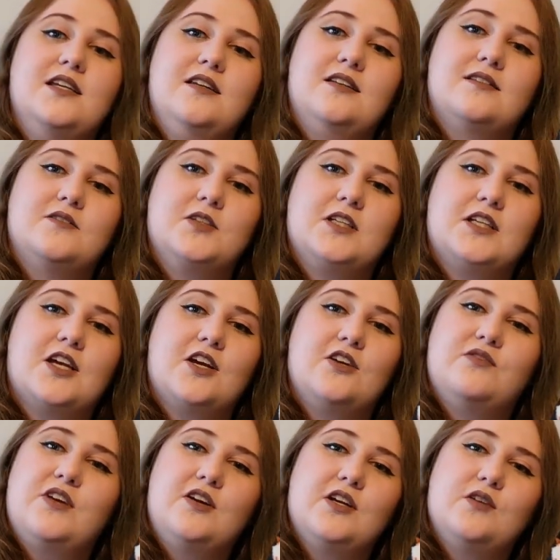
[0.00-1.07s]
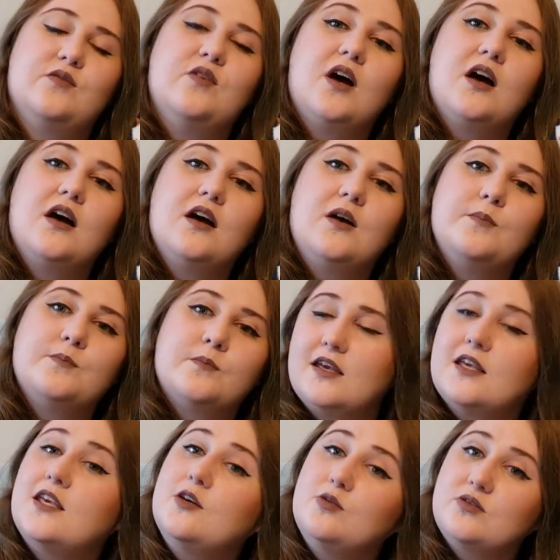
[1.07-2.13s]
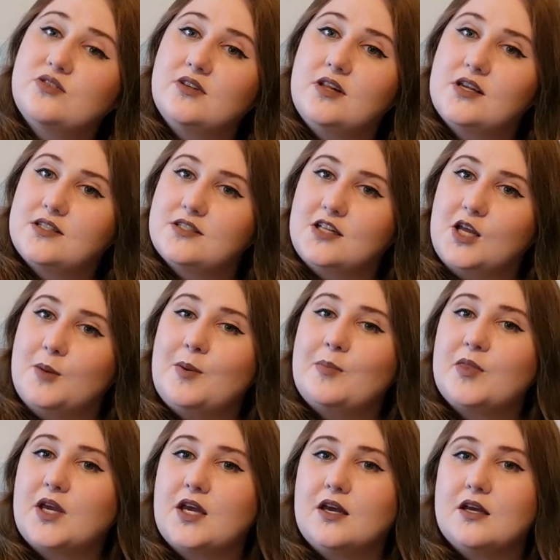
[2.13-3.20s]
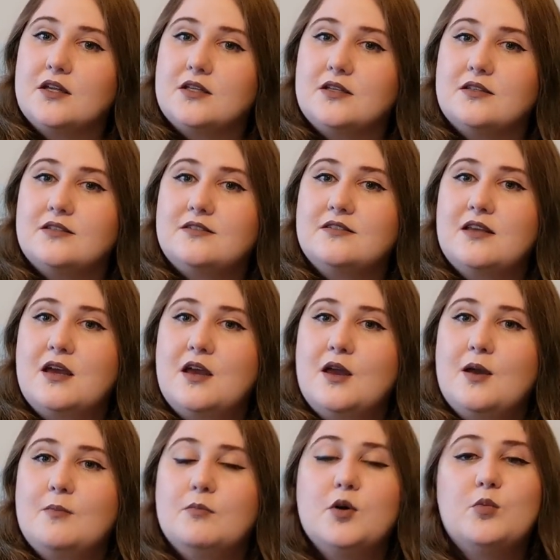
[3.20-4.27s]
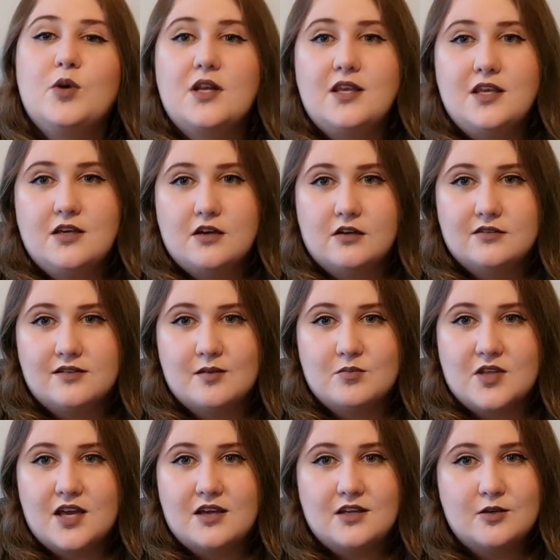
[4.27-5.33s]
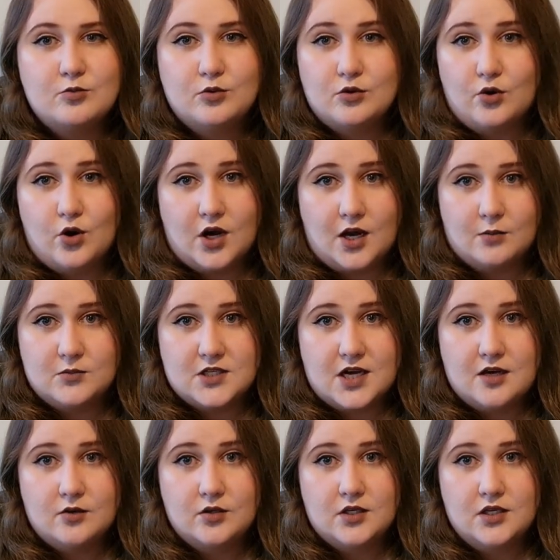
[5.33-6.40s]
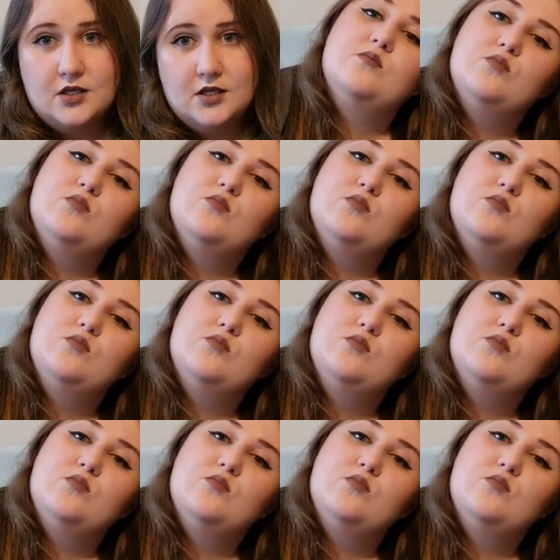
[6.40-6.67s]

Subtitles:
He doesn't really go very far. He also likes to climb up the curtains, but when he goes up there, he will not come down.